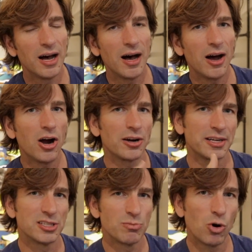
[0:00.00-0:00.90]

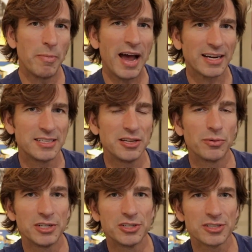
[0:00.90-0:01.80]
Harkens more back to the
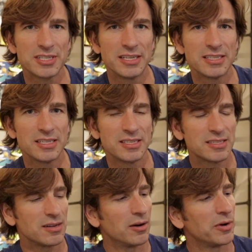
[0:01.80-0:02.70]
original
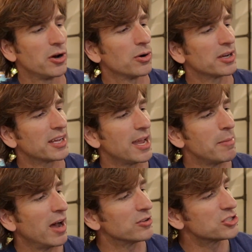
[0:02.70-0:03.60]
Stinsons when Hoka
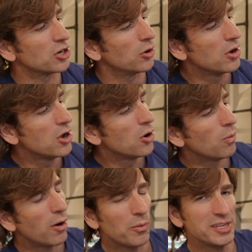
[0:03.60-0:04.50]
came out. So
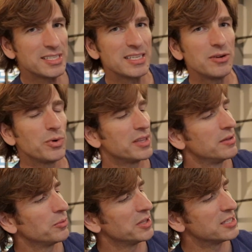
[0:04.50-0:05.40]
what we see
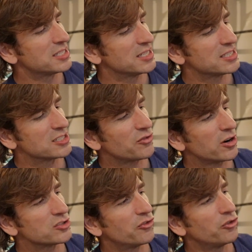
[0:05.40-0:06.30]
with the Stinson as
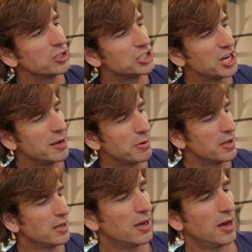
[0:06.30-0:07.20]
far as foot shape,
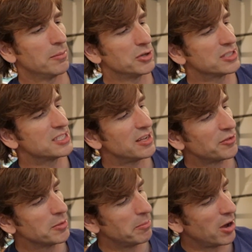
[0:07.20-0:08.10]
you can see it
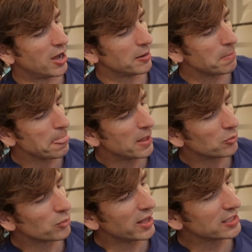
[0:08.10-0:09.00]
from the bottom,
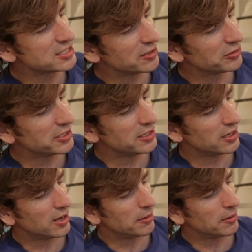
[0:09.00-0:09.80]
relatively